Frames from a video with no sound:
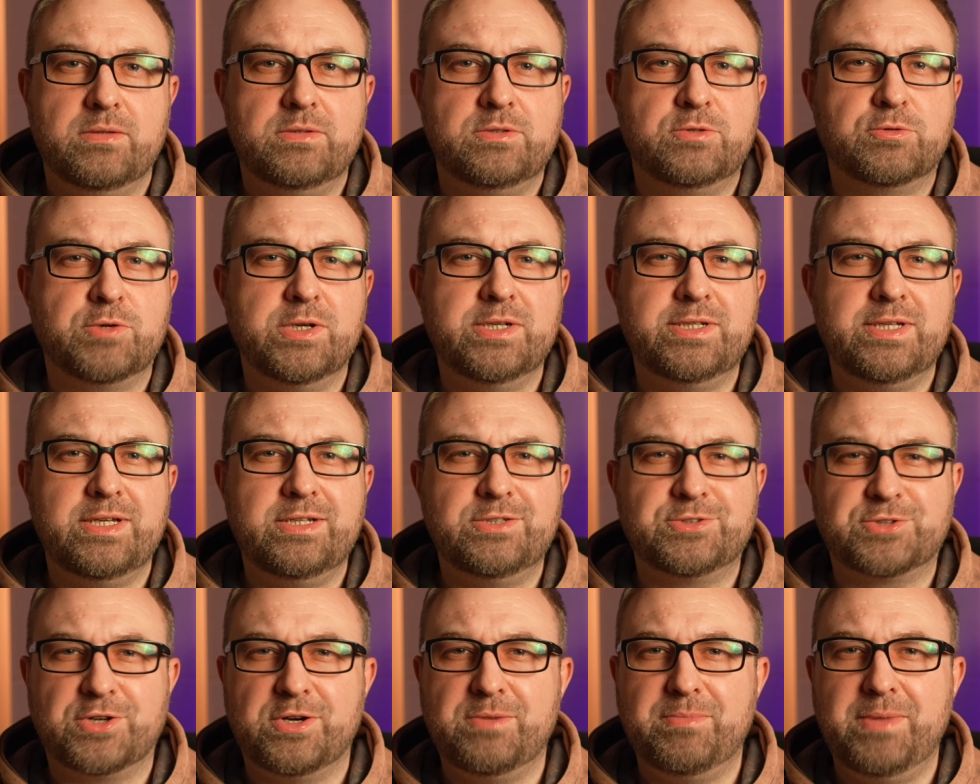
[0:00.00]

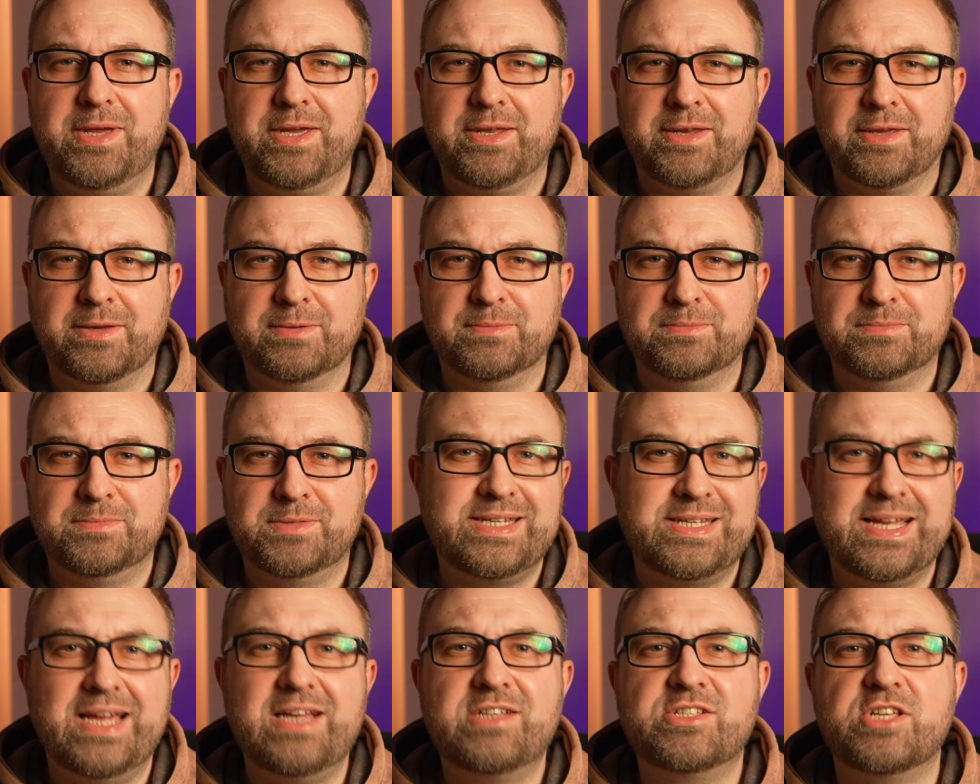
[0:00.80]
Gritty
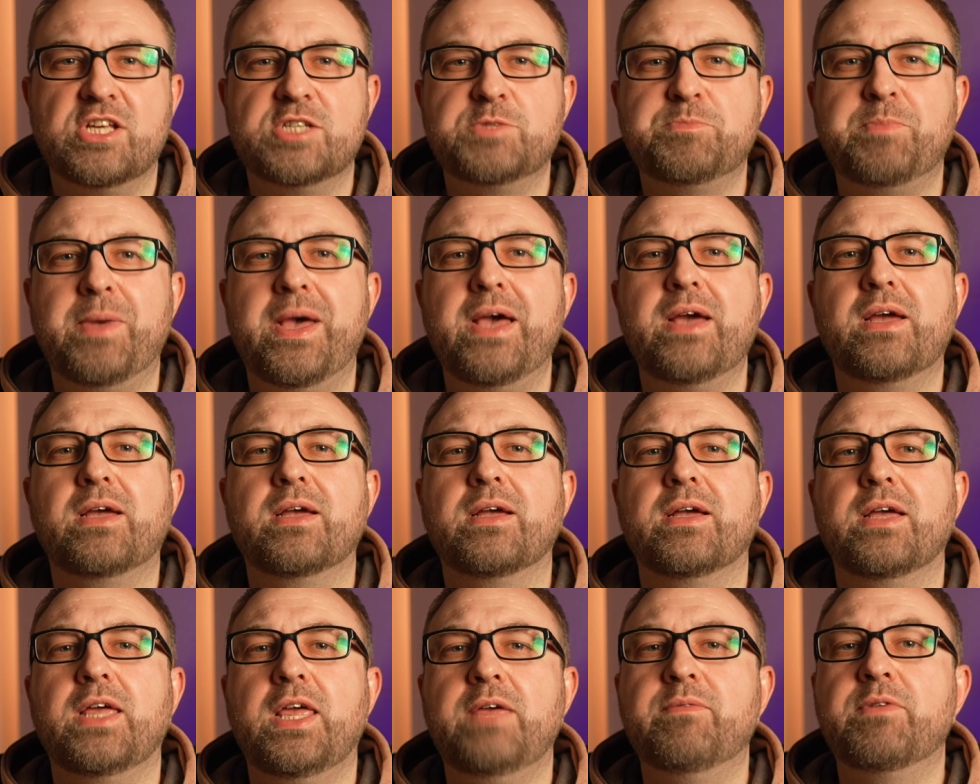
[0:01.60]
Germanium takes us
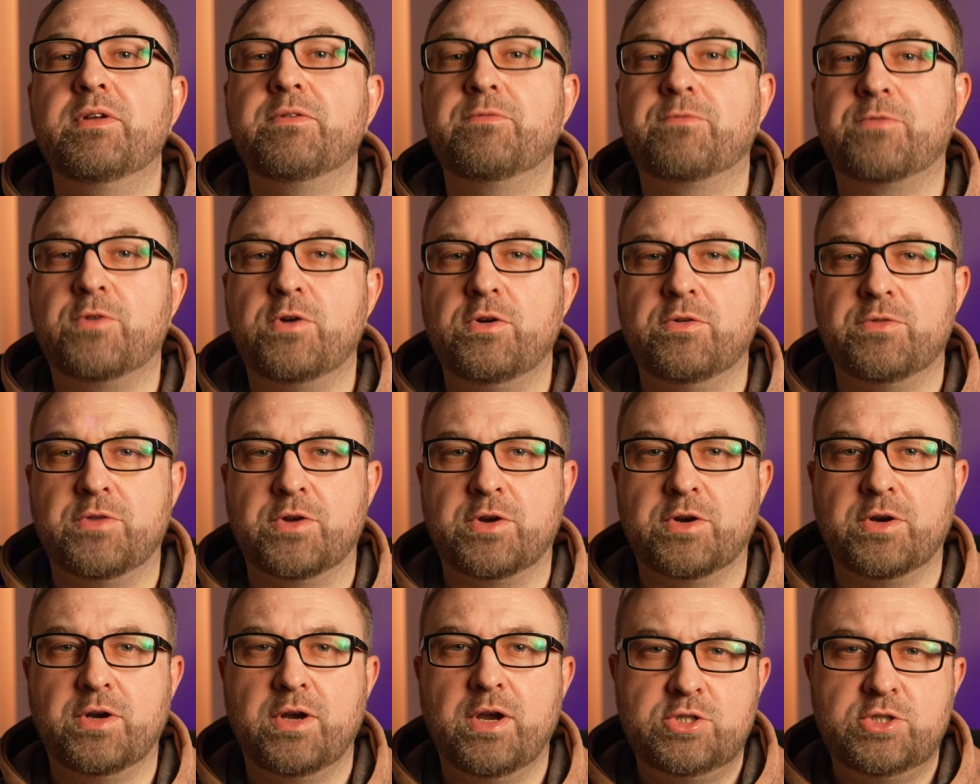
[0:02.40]
back even
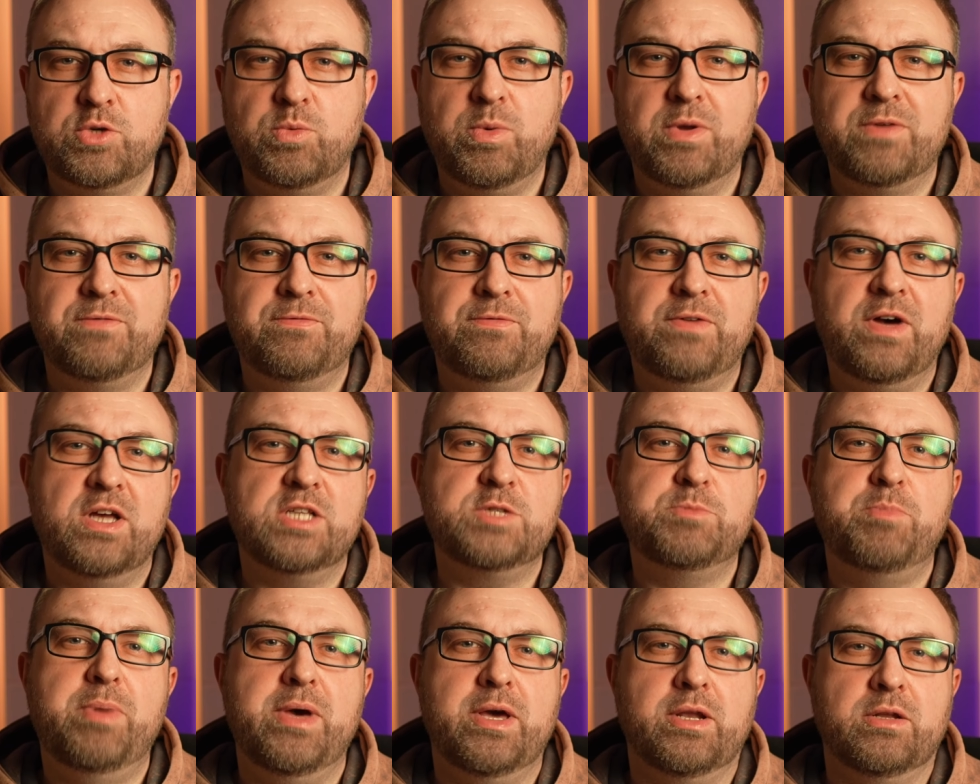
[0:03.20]
further to when
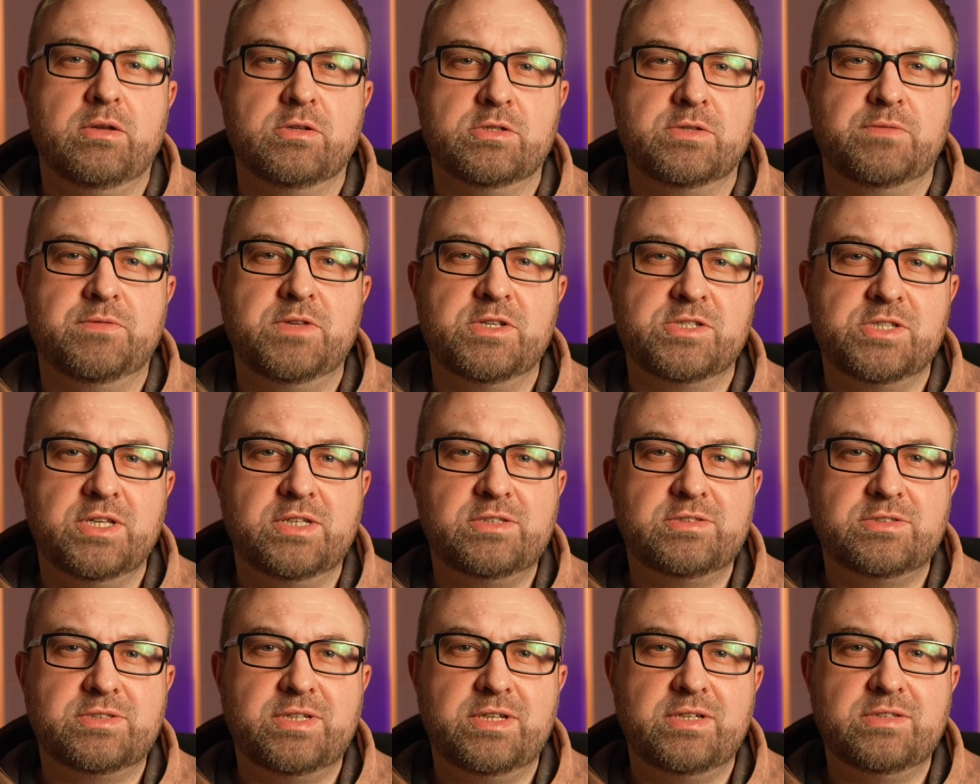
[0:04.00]
fuzz pedals of the
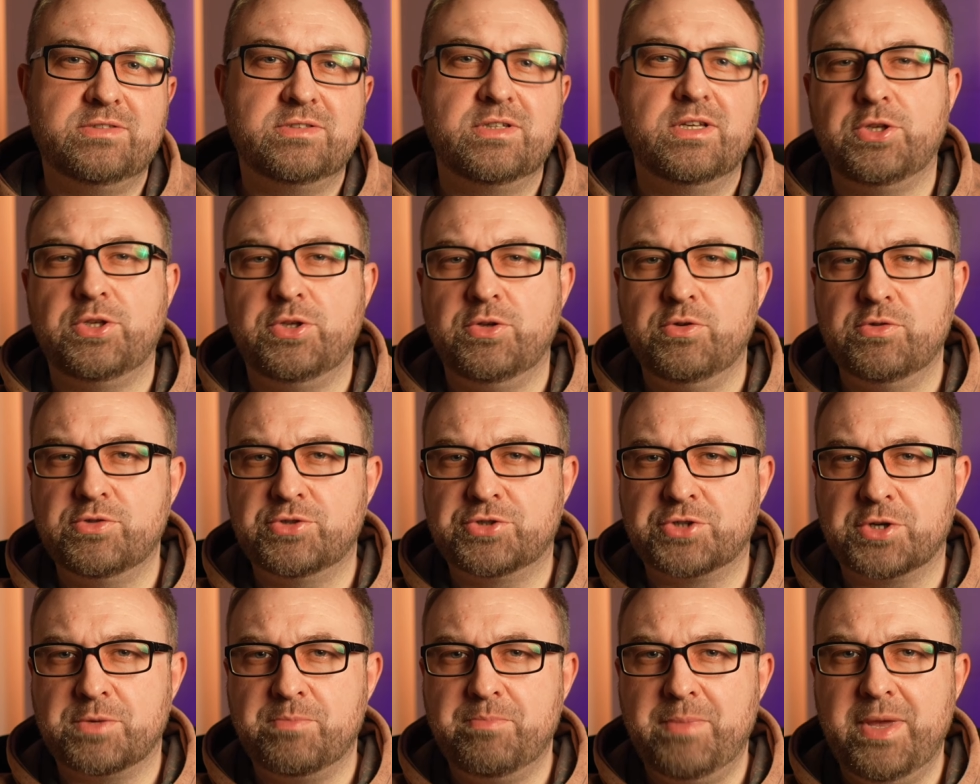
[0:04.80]
60s
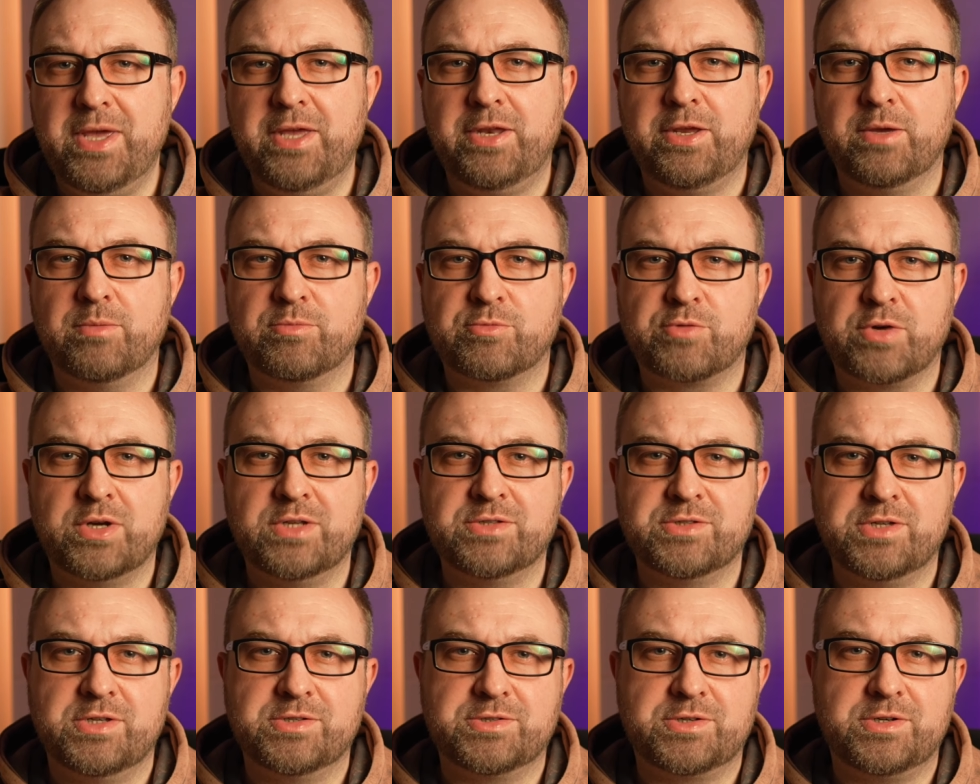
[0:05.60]
used germanium
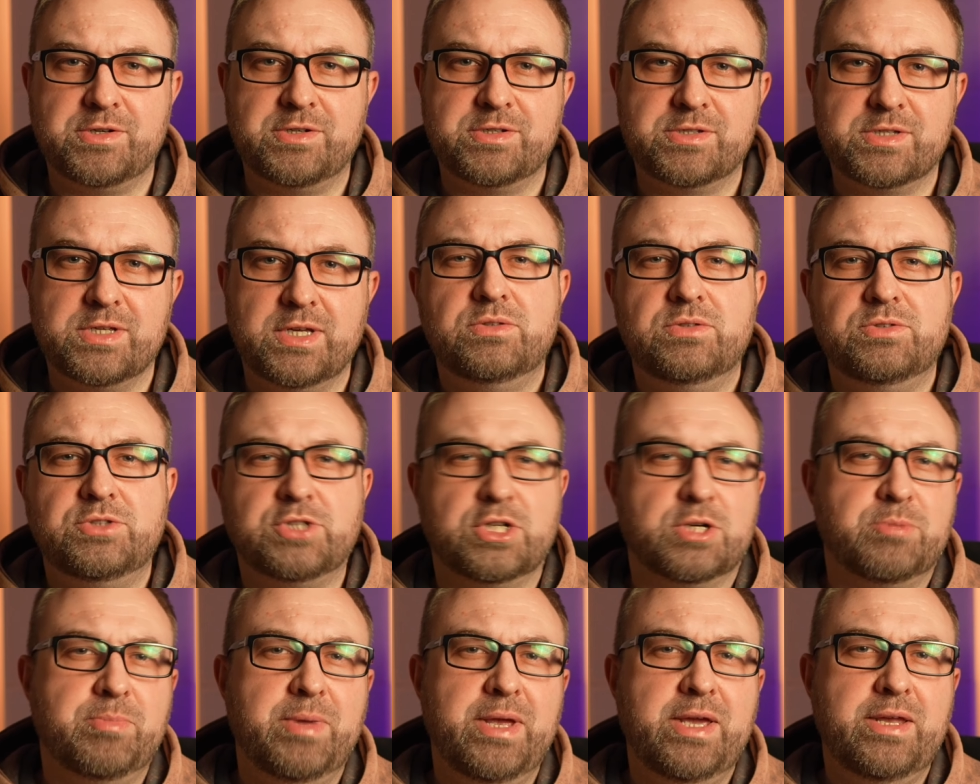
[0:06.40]
transistors.
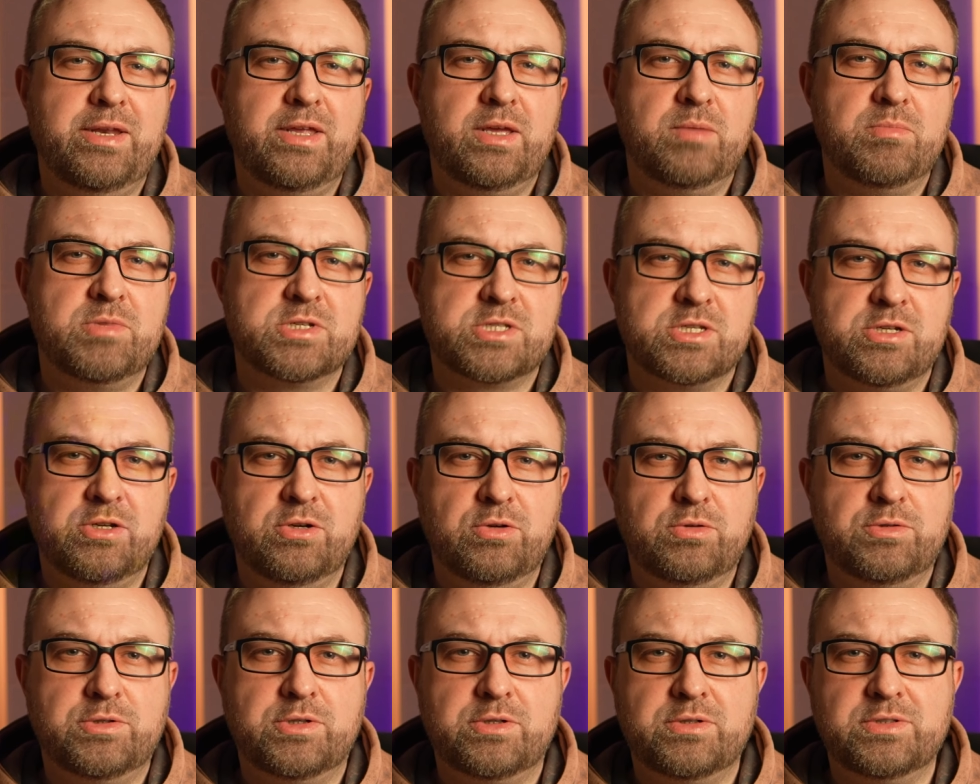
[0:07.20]
Germanium is an
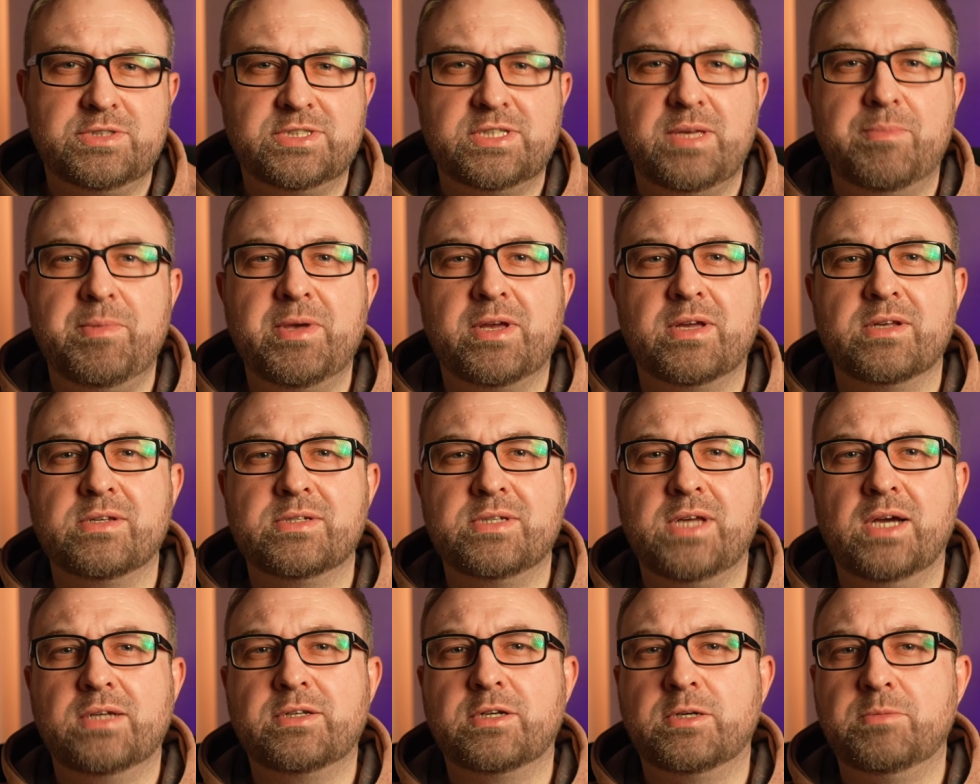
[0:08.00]
older
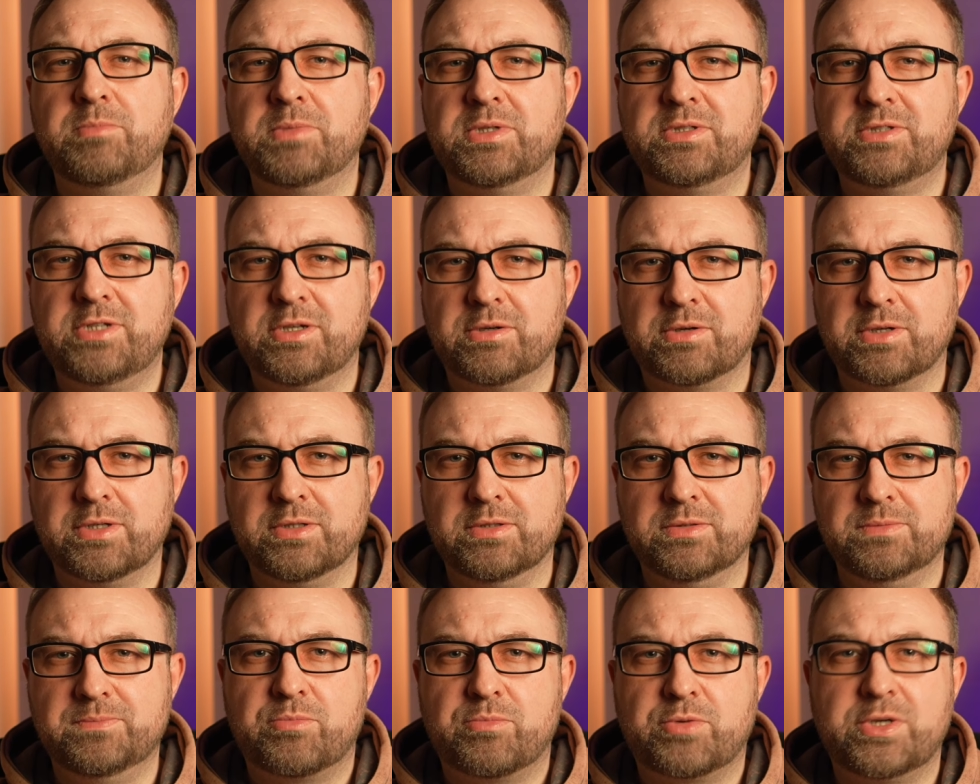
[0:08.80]
semiconductor
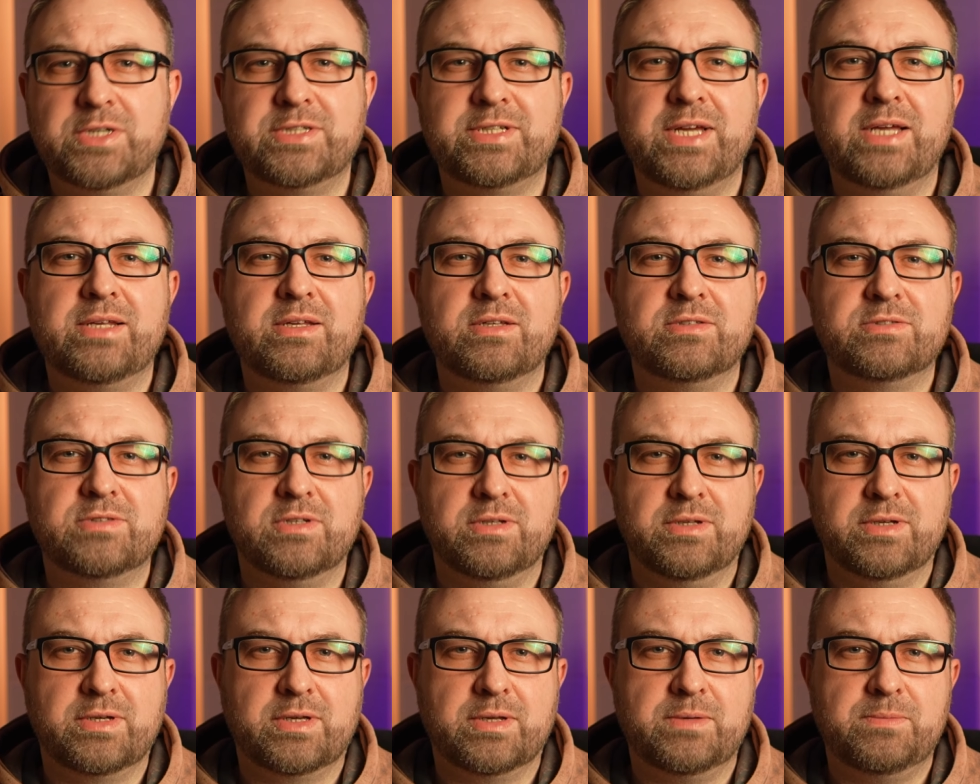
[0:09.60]
material, predating
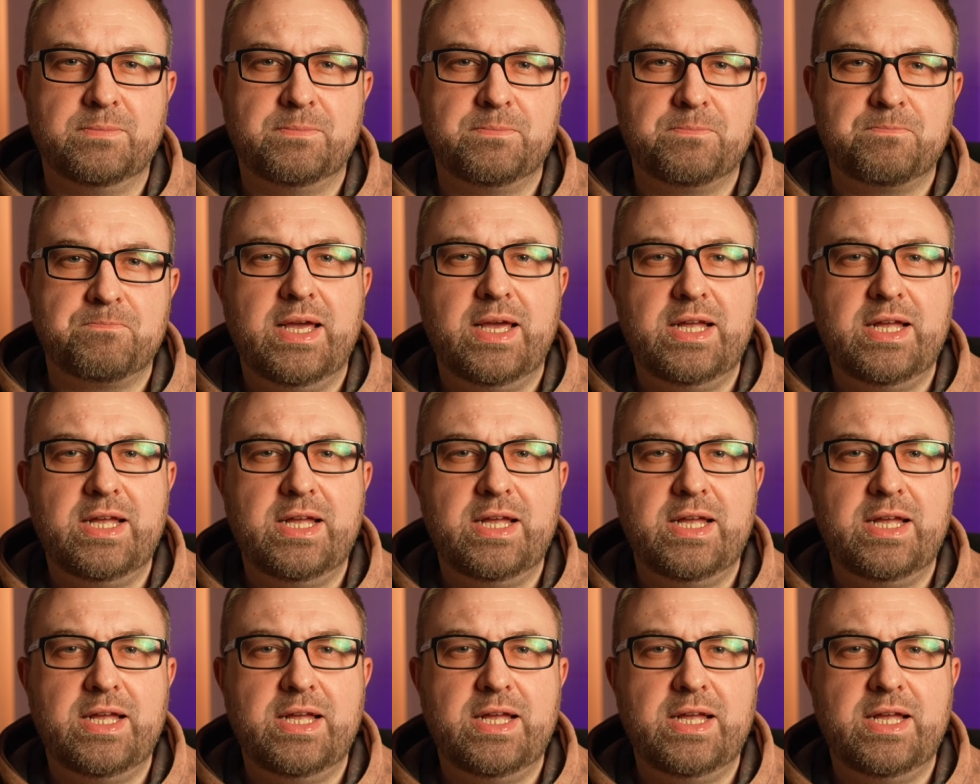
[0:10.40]
silicon.